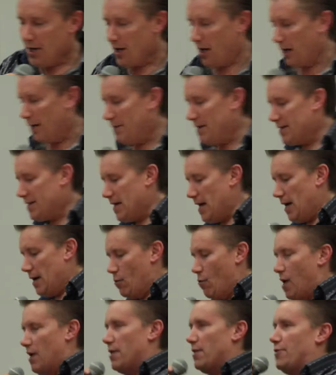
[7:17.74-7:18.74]
Now let me tell
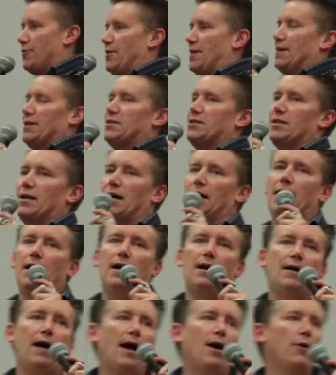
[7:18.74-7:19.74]
you, one of the things
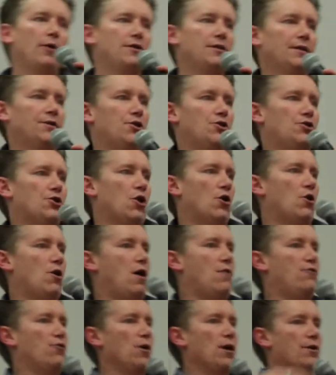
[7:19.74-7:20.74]
I always like to start
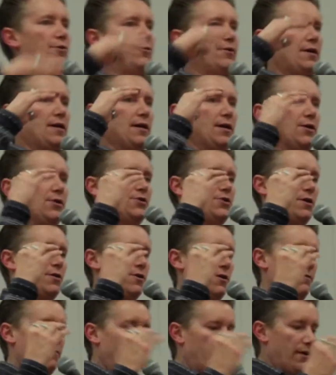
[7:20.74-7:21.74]
off with is
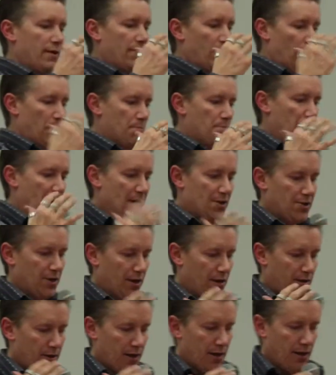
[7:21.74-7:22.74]
the very, very
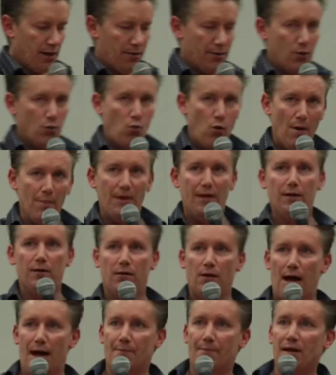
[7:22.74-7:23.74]
basic thing that women
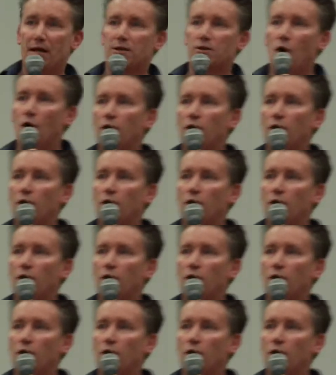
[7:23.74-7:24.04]
like. Because